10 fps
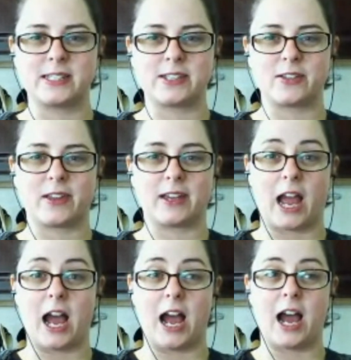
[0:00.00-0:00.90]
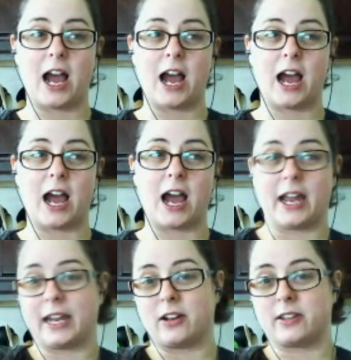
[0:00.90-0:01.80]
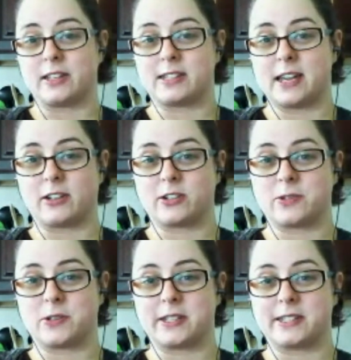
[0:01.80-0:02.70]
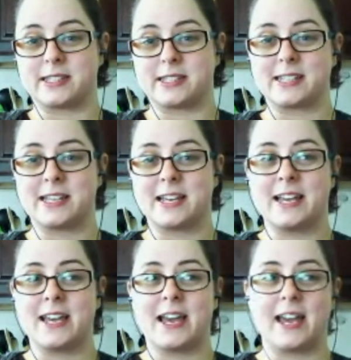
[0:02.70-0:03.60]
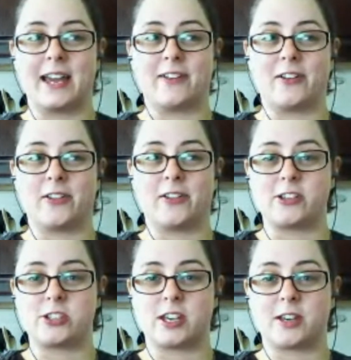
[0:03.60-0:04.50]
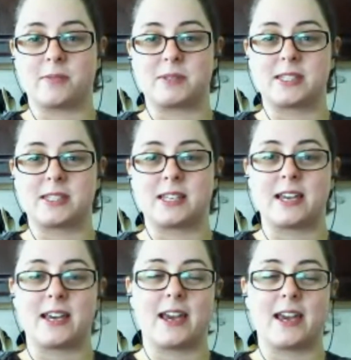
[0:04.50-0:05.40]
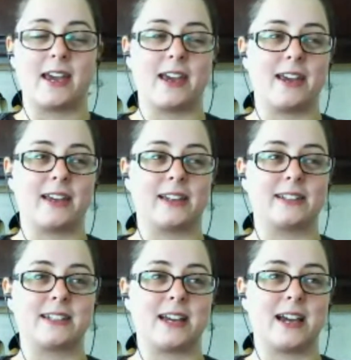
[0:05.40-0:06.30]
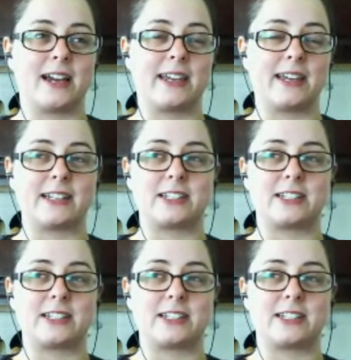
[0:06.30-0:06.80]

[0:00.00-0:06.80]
so, like, I get all these Kenner toys and all these ships, and I get